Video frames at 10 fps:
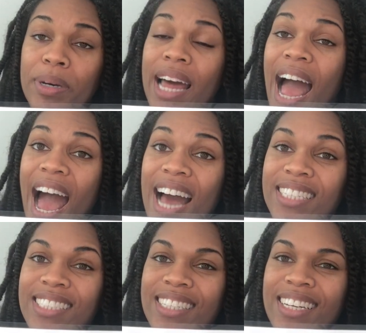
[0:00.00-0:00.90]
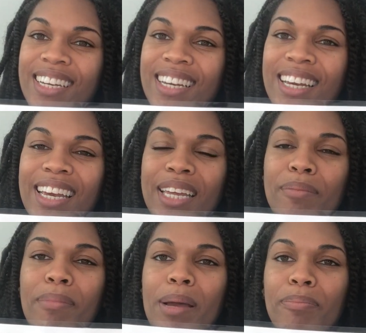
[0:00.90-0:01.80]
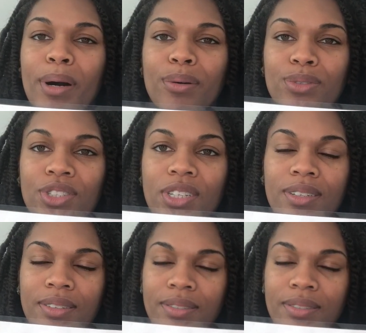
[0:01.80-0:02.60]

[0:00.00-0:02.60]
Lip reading: put a hat in my boat.